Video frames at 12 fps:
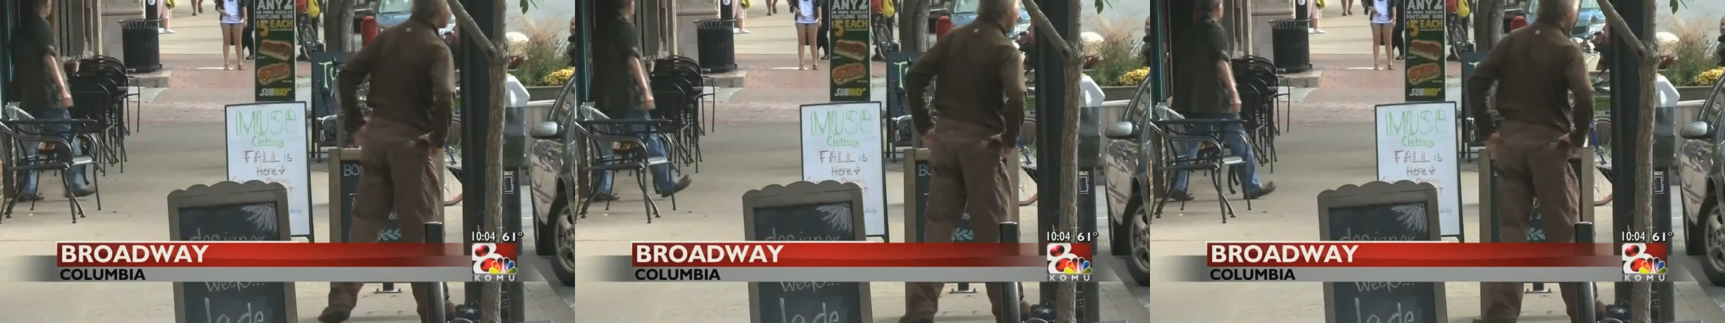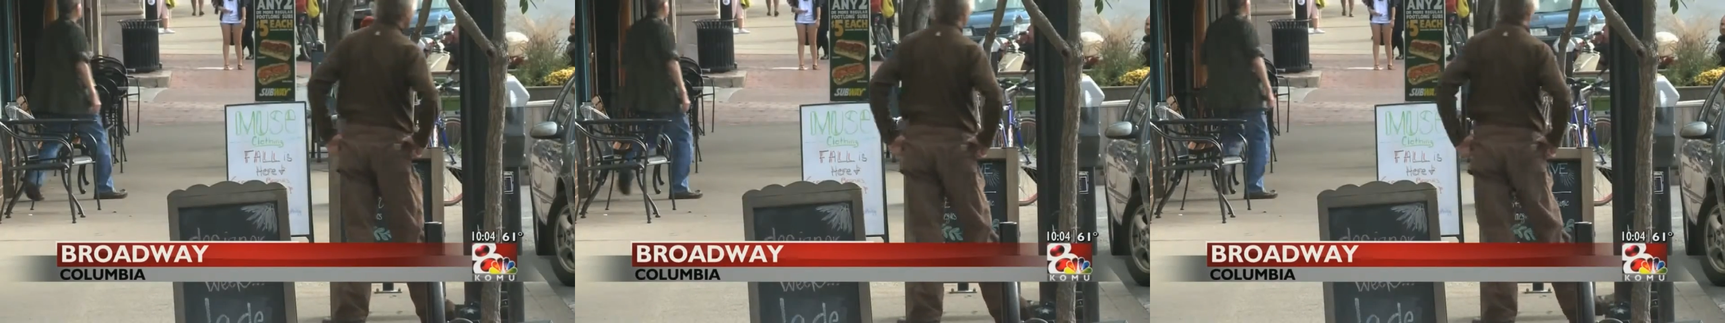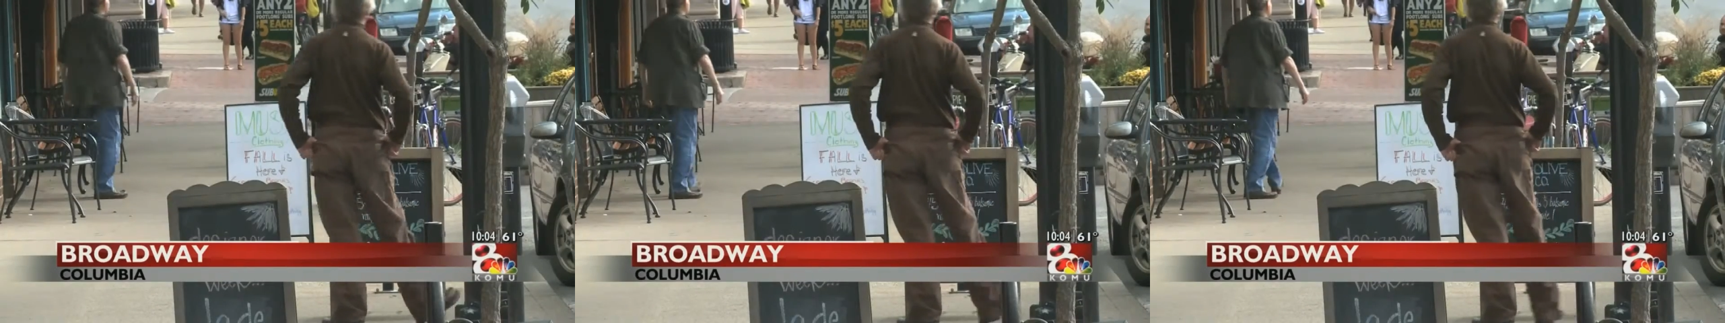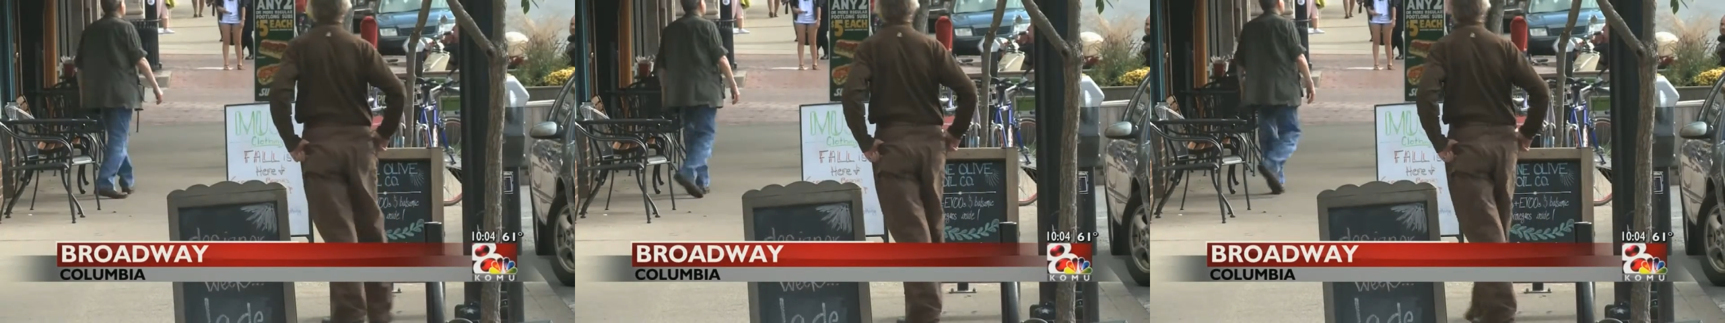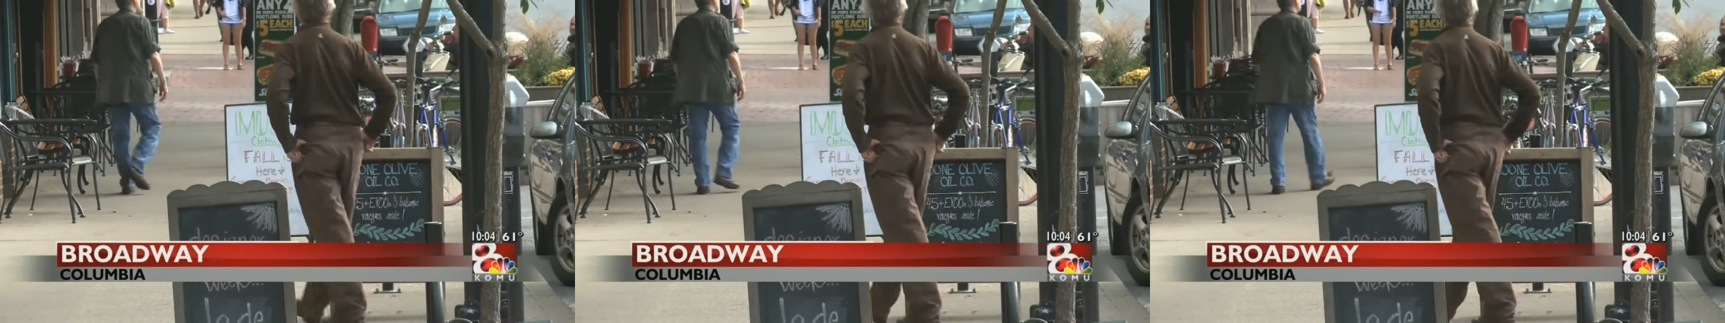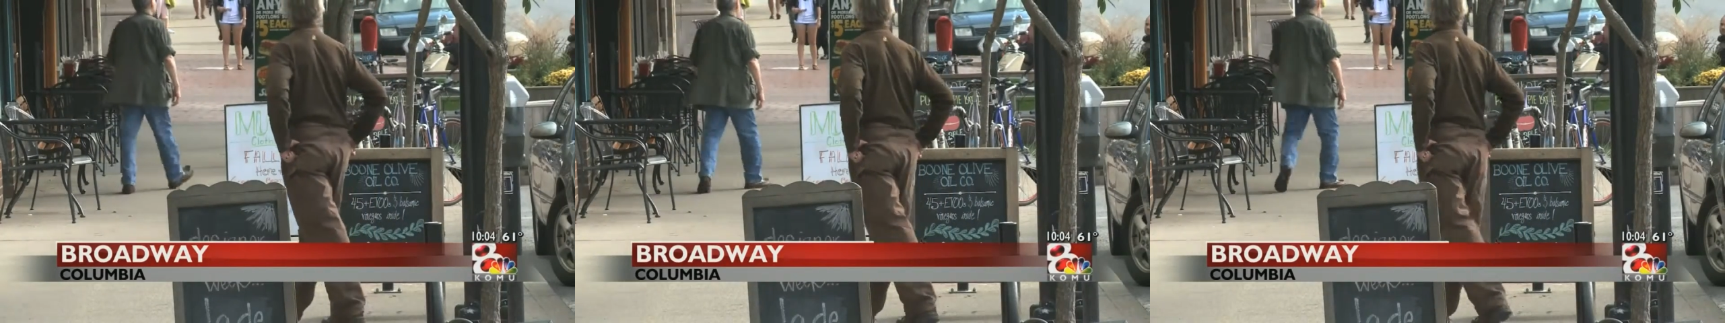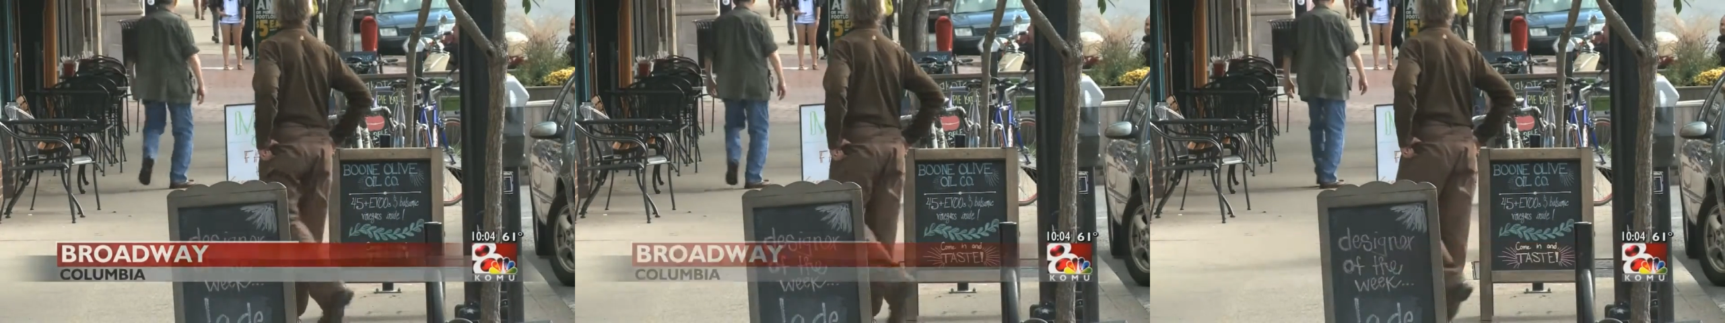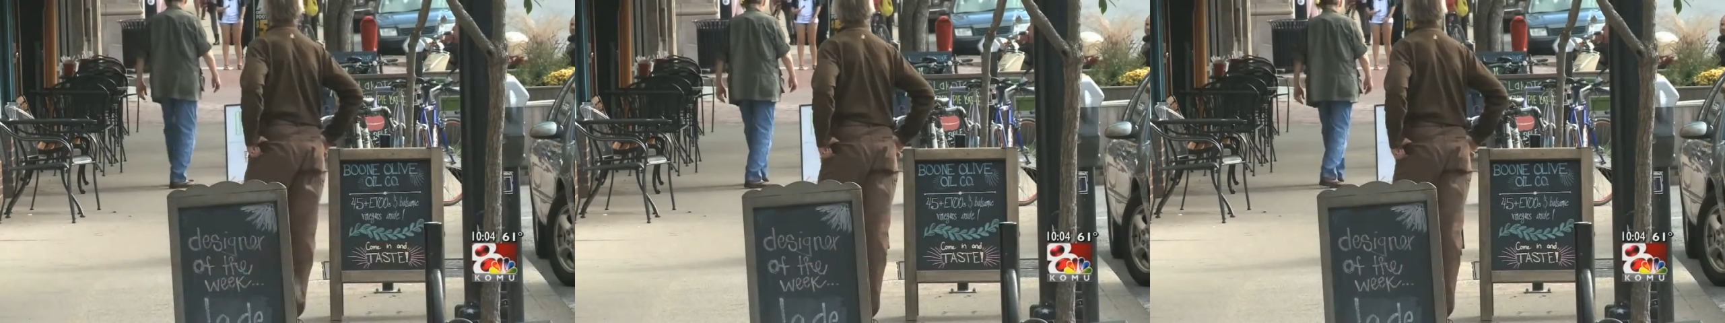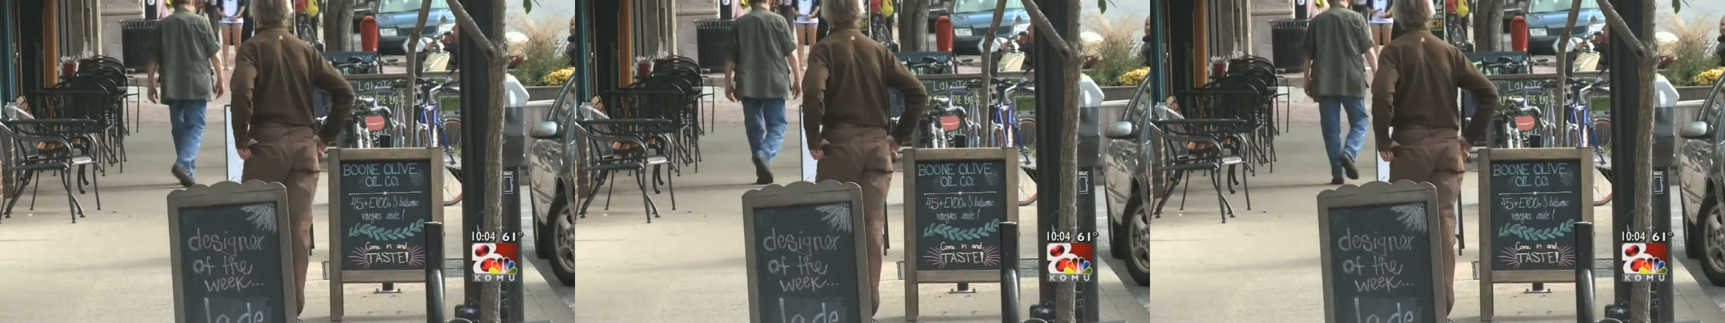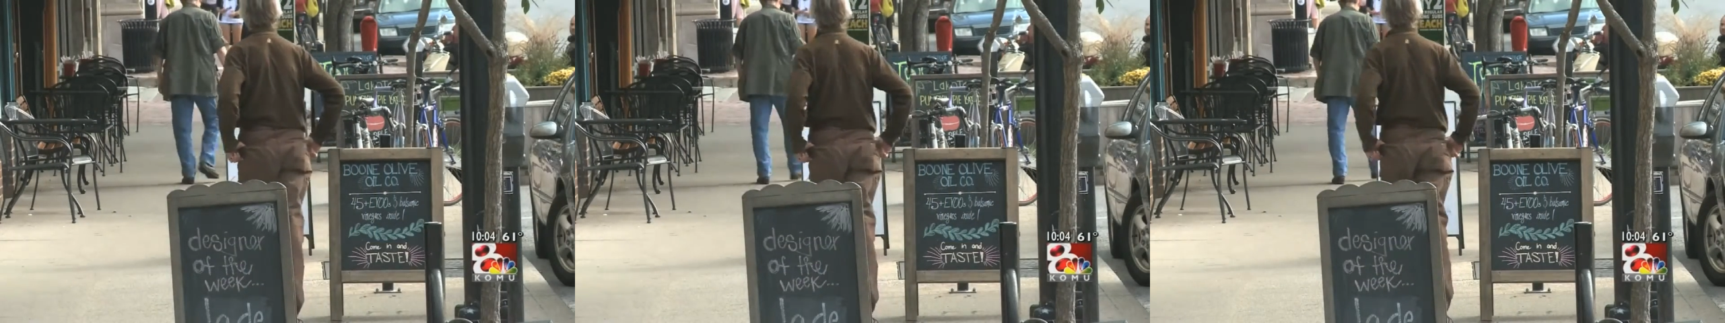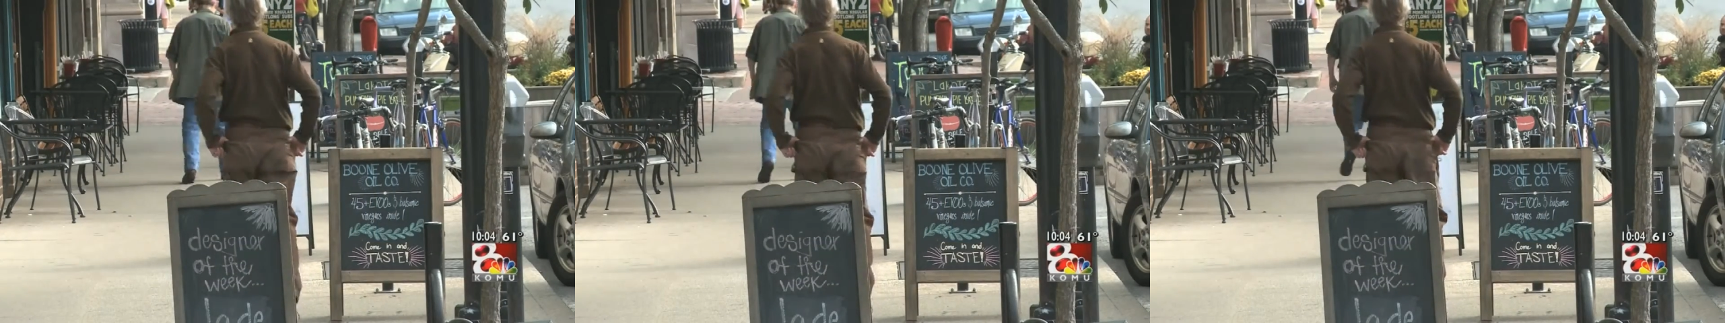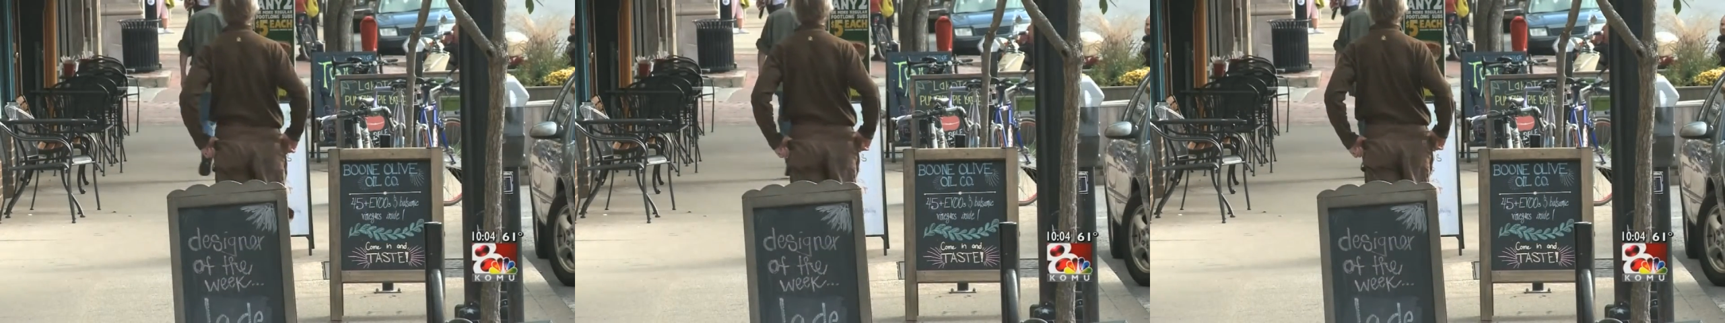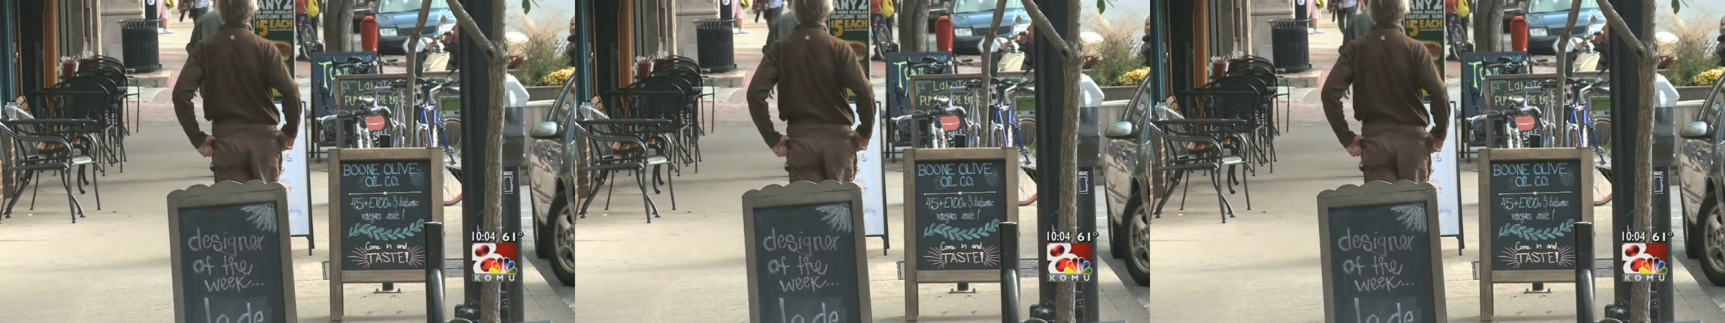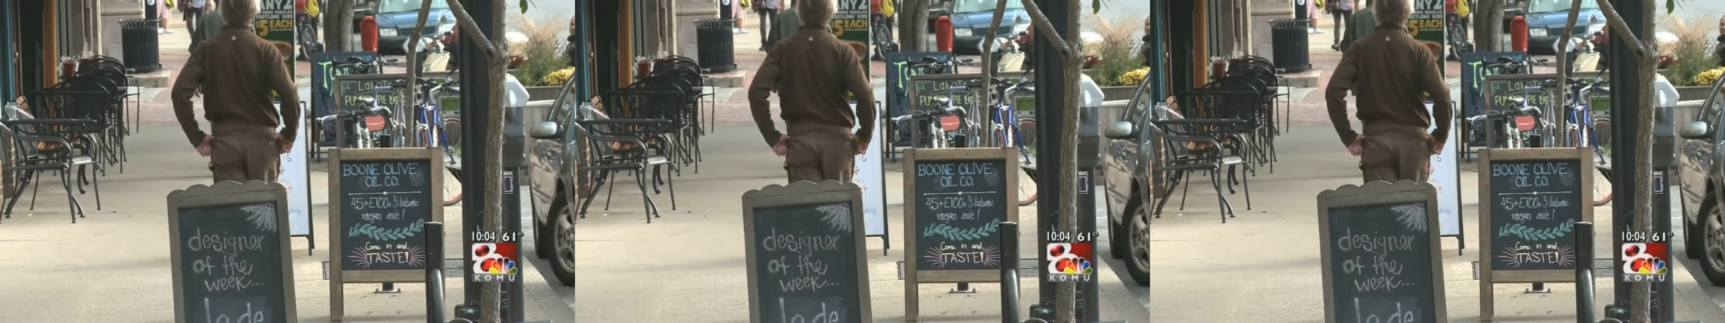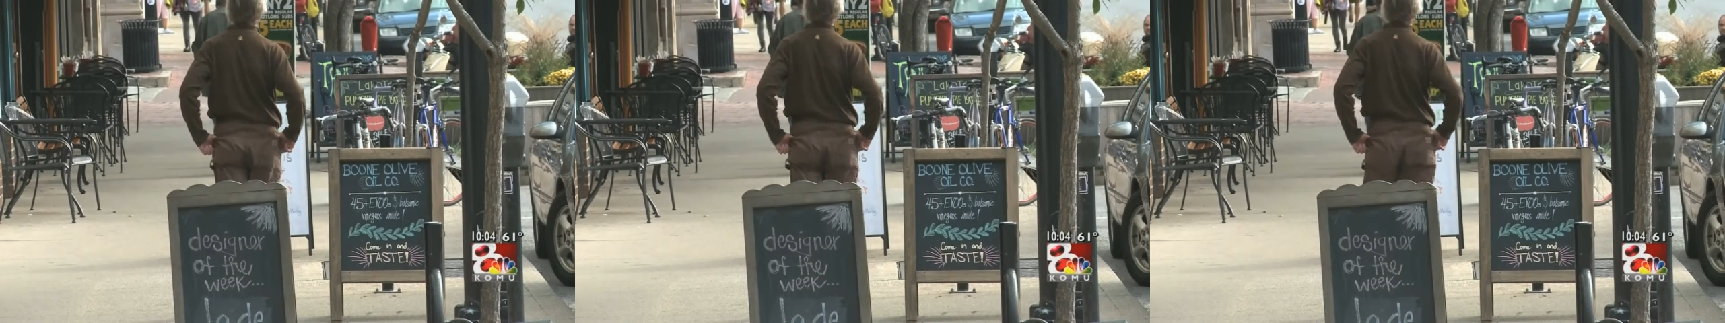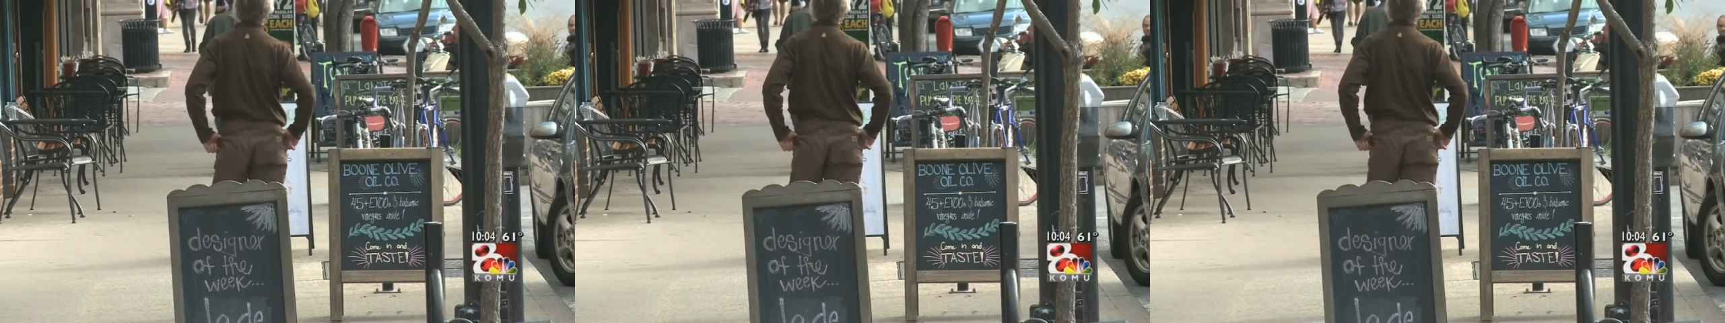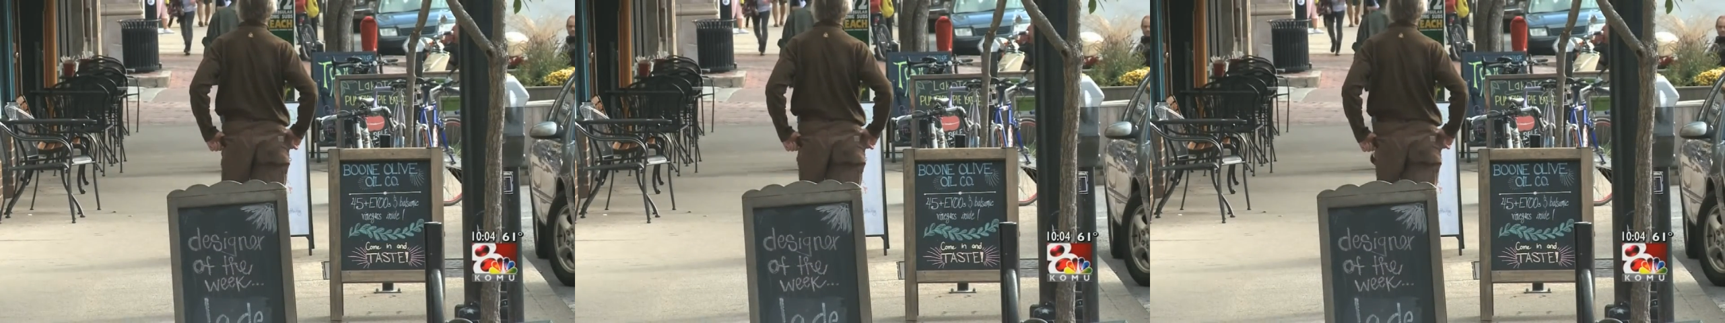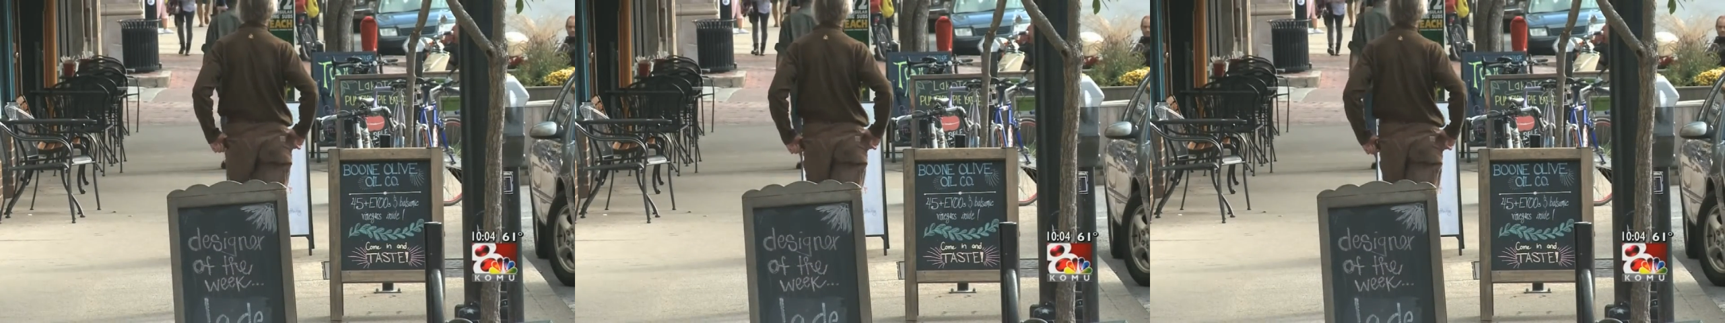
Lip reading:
Nobody's mouth can be seen.